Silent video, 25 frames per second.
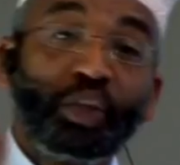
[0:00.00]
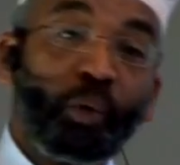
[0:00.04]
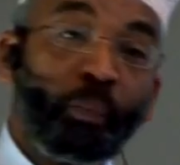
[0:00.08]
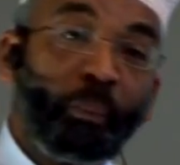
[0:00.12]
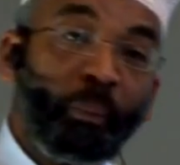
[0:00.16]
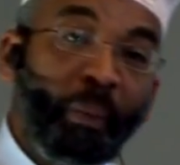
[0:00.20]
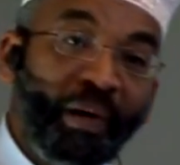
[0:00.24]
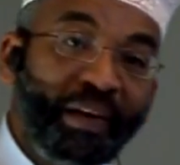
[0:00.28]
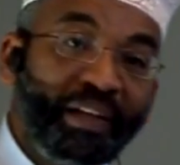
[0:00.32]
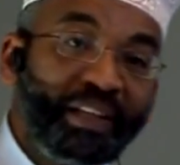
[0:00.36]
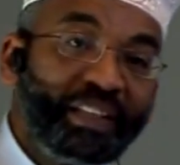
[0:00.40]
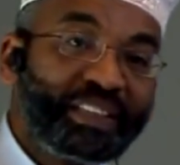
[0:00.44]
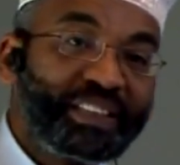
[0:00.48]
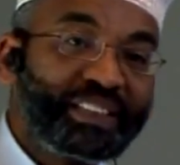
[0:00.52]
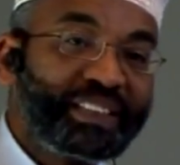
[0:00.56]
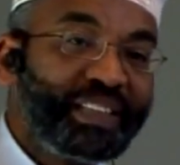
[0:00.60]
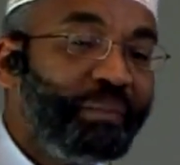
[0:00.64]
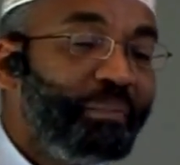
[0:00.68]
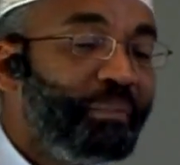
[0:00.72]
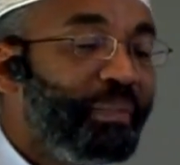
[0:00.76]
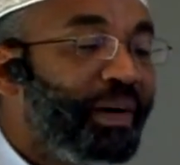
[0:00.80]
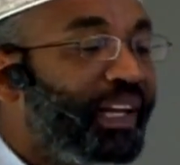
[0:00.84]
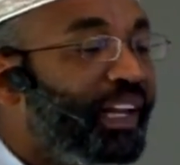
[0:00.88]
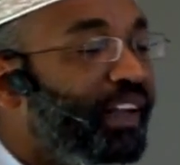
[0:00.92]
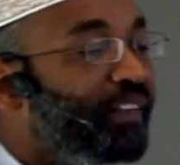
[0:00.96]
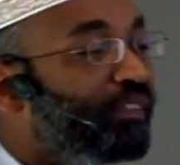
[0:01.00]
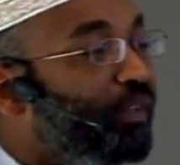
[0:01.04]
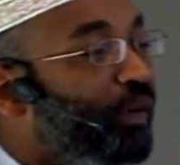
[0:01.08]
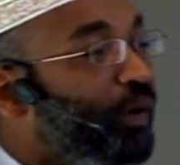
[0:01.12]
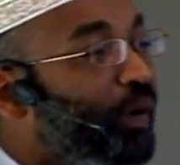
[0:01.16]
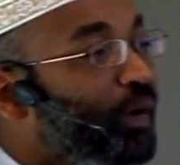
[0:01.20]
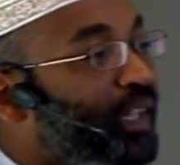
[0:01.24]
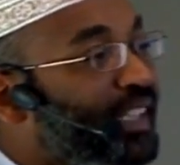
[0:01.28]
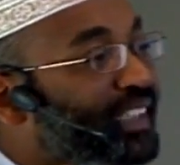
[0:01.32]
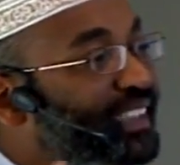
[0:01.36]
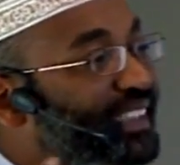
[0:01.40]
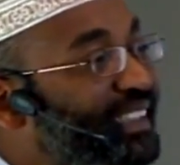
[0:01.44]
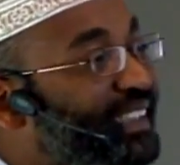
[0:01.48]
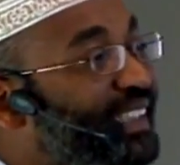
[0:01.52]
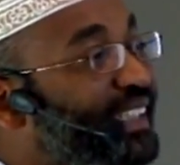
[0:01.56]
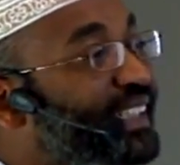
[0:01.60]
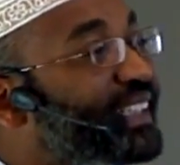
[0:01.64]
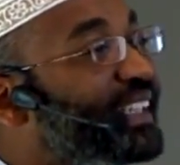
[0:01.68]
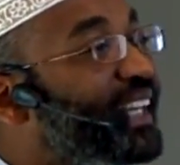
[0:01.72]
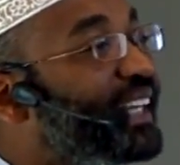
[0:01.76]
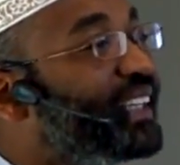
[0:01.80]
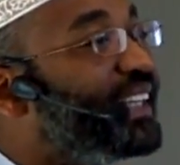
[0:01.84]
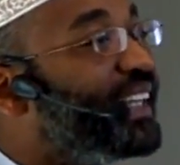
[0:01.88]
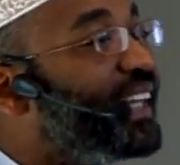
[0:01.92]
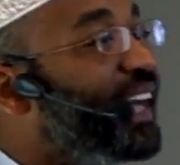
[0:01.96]
to punish somebody for a
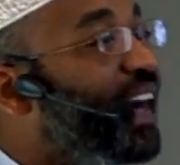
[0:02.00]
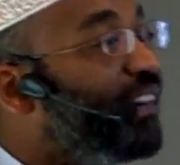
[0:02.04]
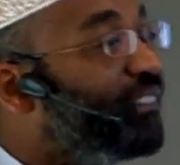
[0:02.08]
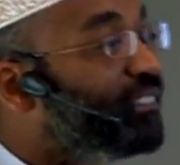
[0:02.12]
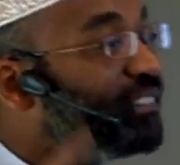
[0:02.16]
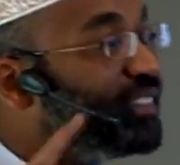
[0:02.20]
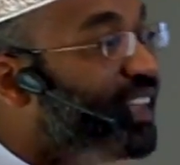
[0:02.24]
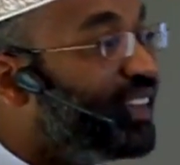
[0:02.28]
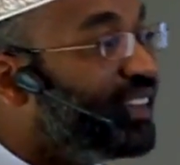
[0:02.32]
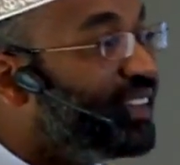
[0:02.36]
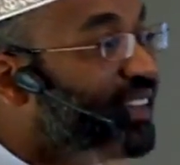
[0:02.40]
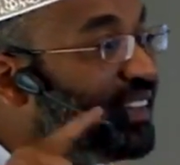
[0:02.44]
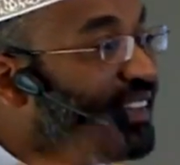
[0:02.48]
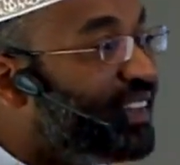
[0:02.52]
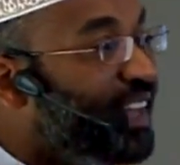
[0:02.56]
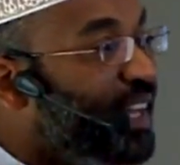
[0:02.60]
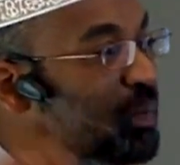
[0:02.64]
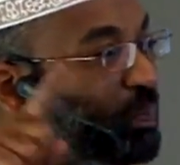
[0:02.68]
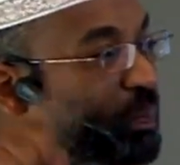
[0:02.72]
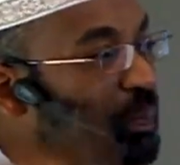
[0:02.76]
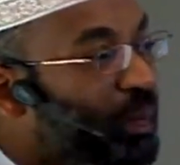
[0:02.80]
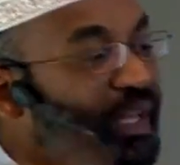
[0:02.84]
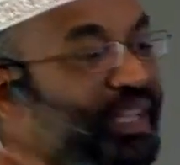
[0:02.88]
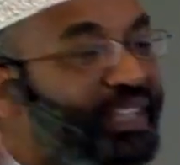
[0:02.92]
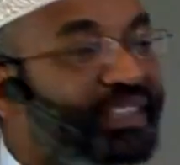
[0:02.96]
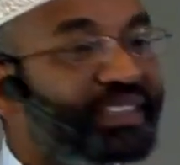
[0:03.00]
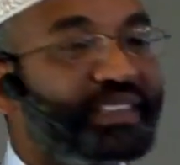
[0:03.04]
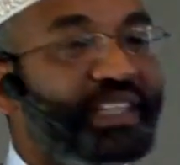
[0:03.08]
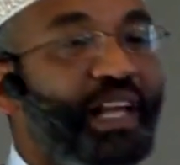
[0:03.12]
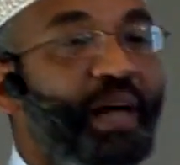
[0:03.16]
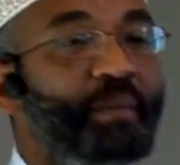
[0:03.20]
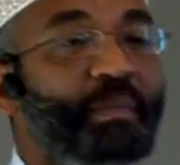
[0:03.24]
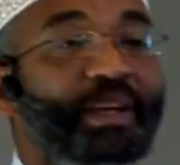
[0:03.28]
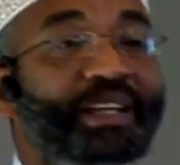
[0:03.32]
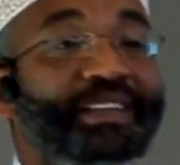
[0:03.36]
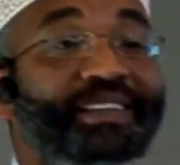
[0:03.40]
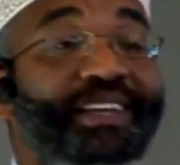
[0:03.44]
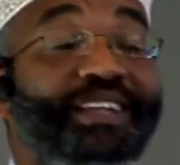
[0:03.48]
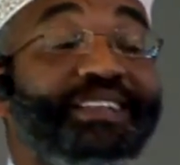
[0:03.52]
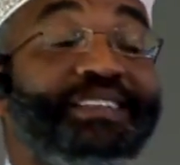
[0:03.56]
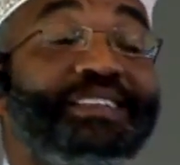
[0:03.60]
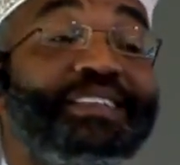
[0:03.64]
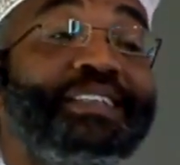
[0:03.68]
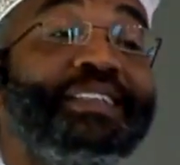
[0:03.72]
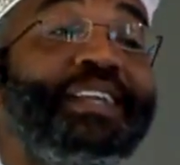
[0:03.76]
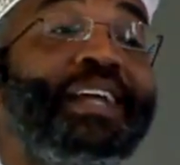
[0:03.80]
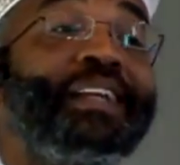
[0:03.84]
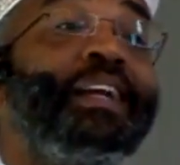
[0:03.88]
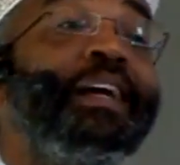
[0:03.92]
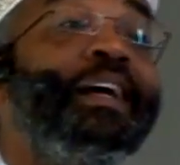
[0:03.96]
sin that they have done in their pre Islamic days
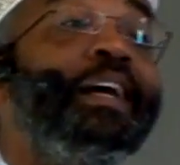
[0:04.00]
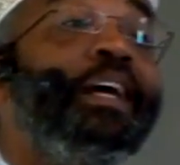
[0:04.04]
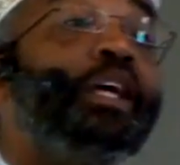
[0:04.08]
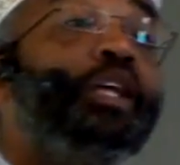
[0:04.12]
that